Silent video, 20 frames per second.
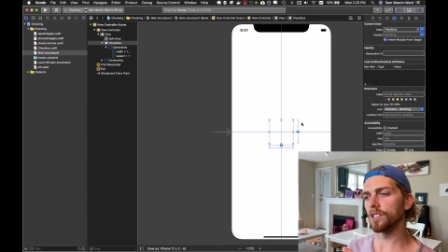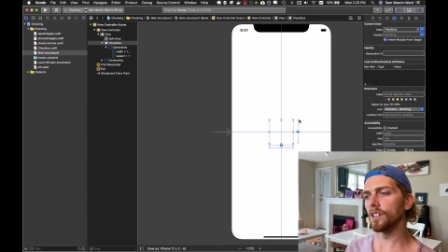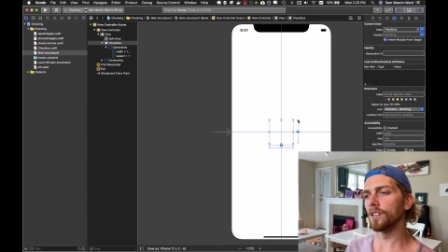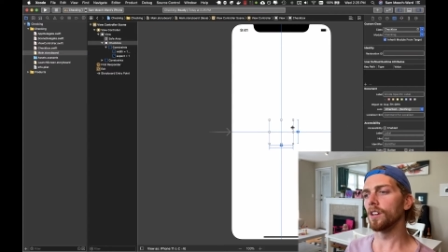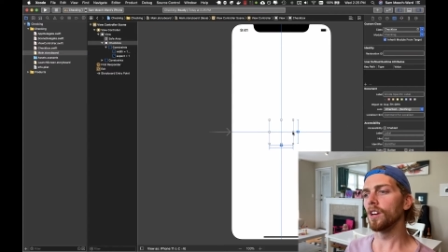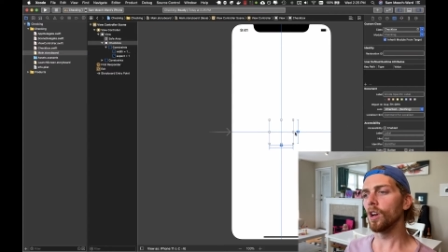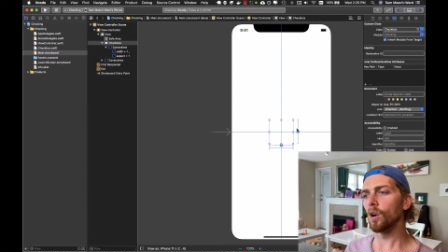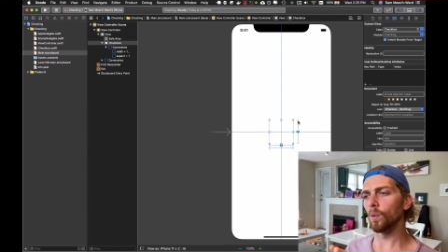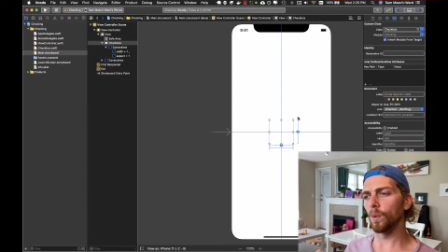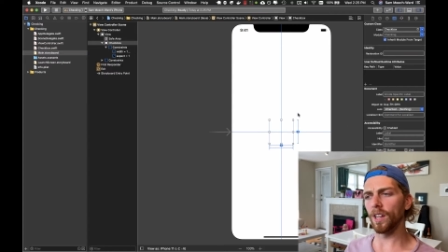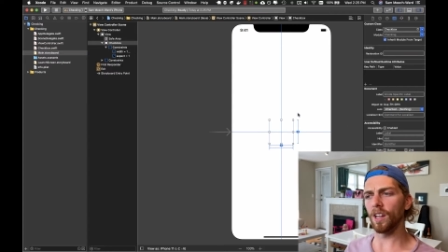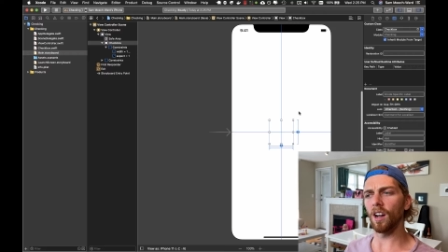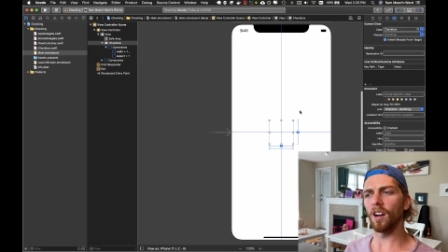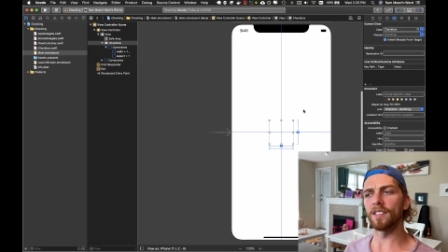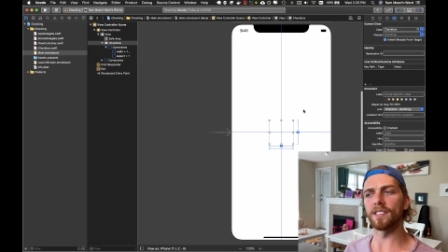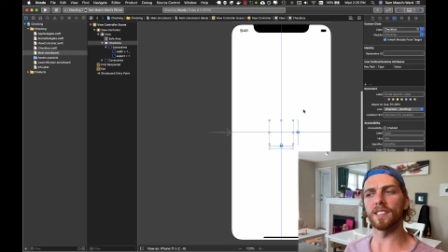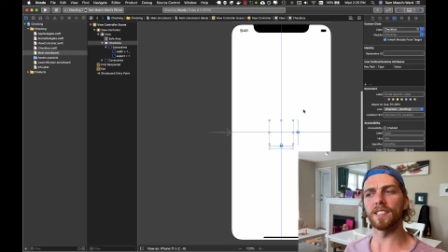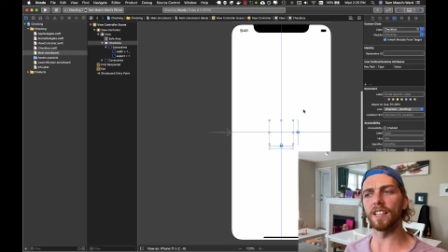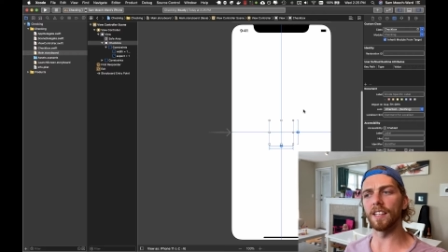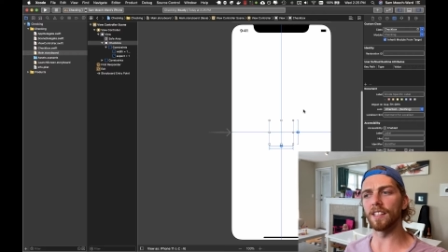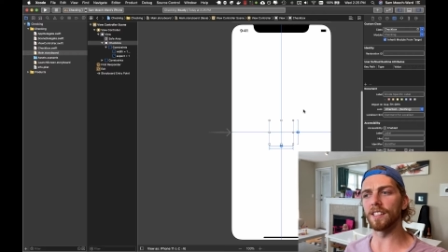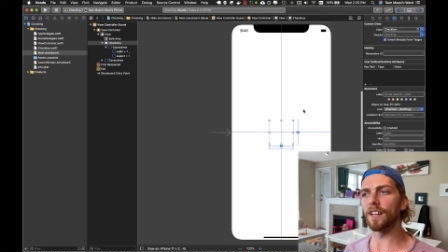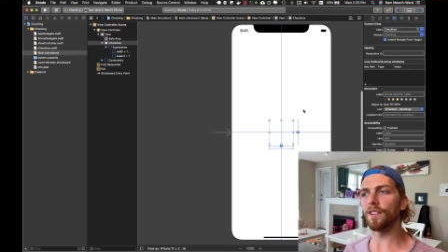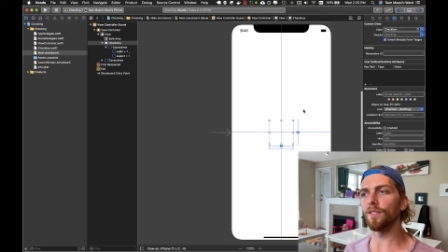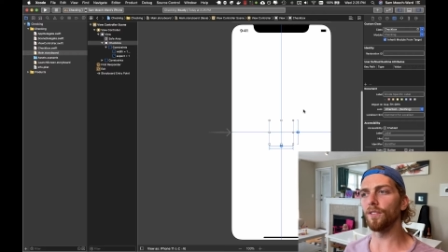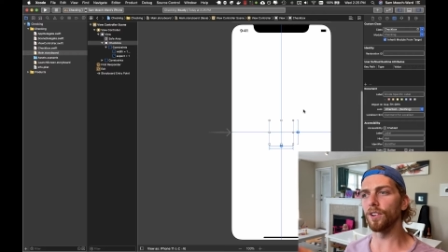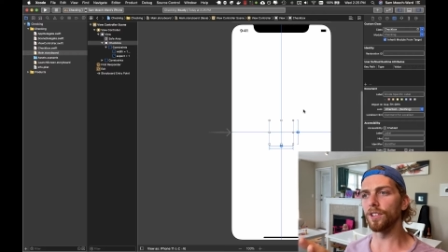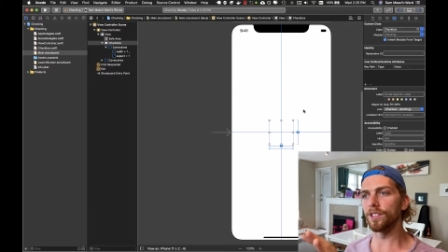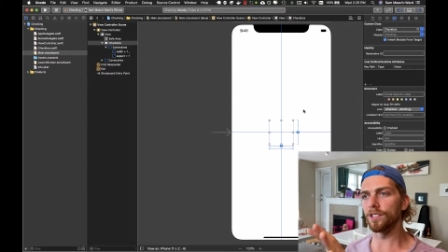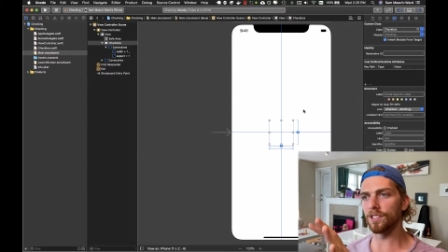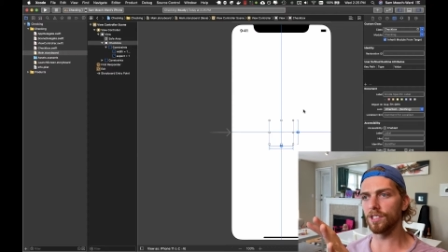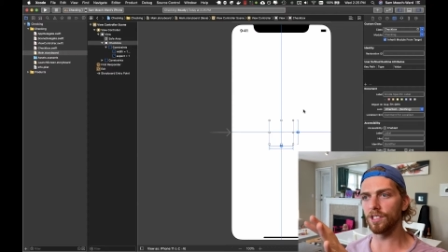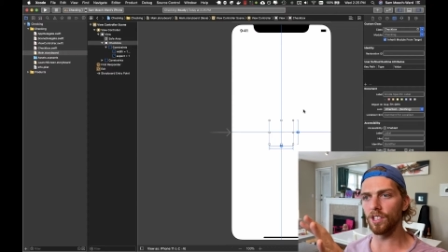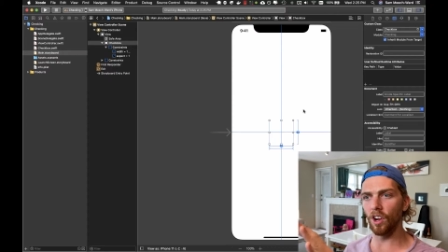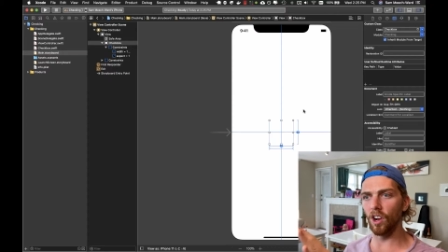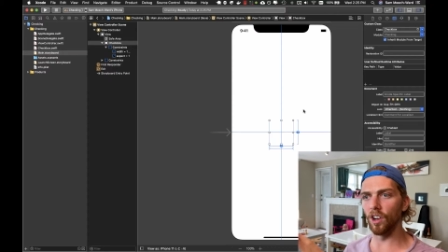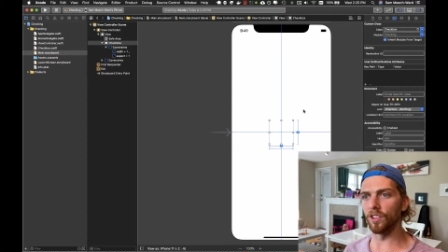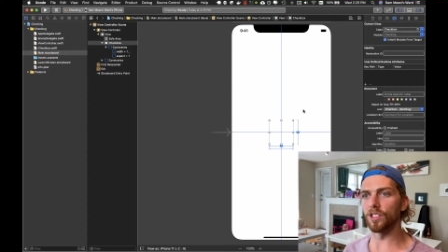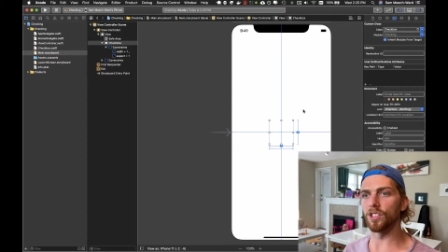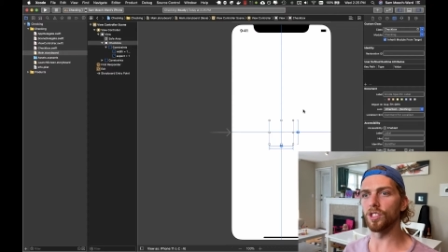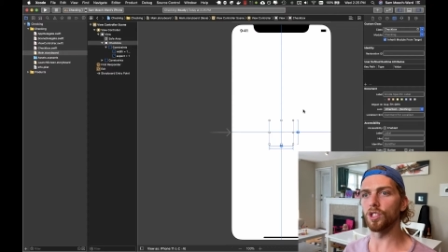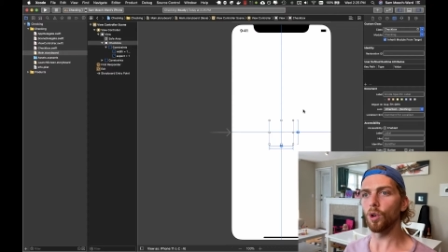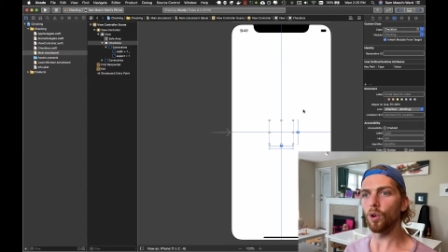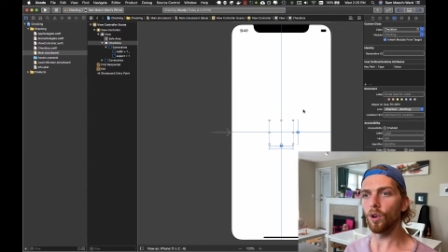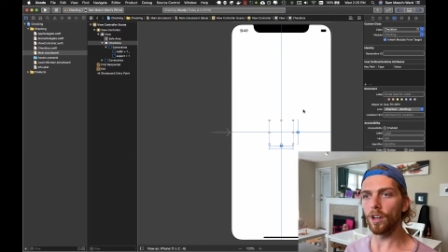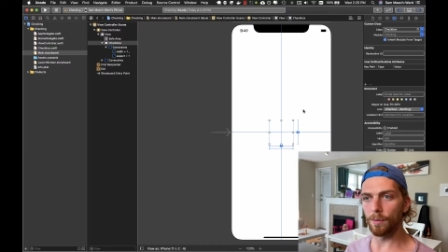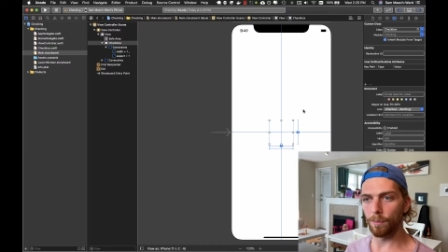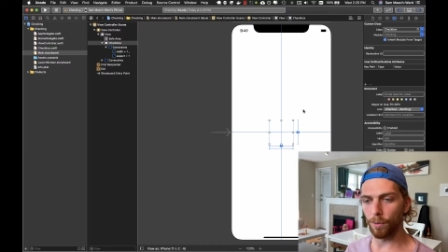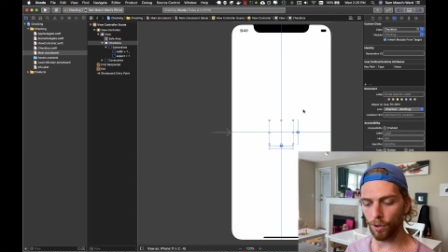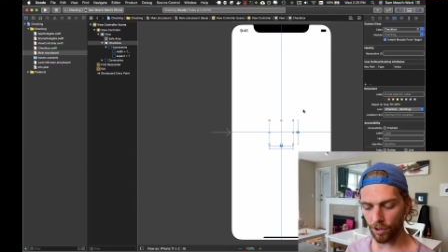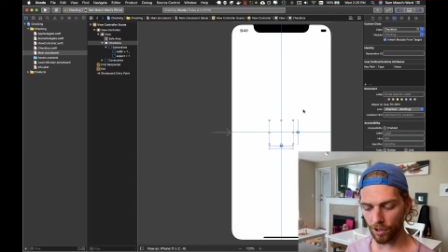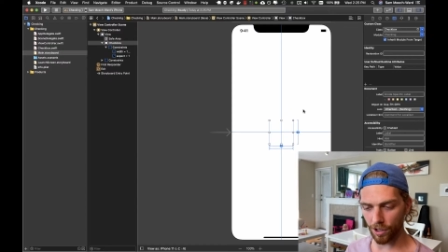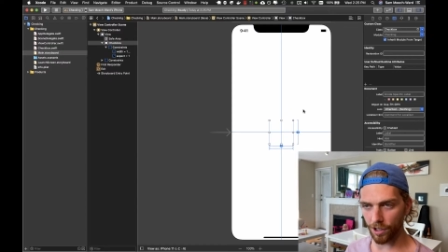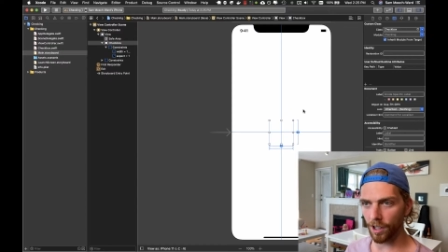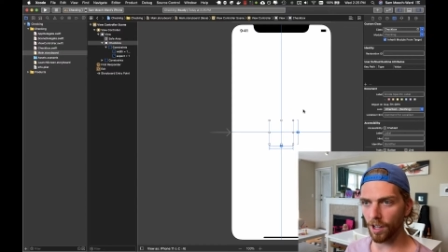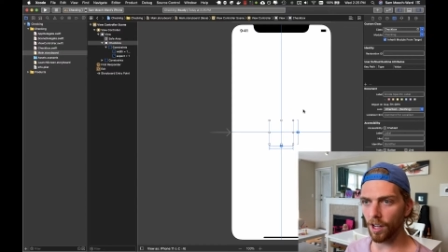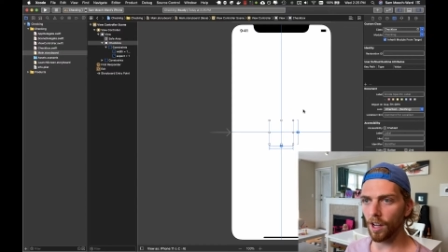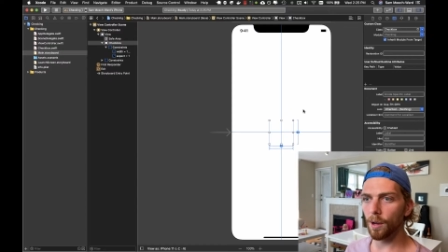and we can't see a difference on the storyboard.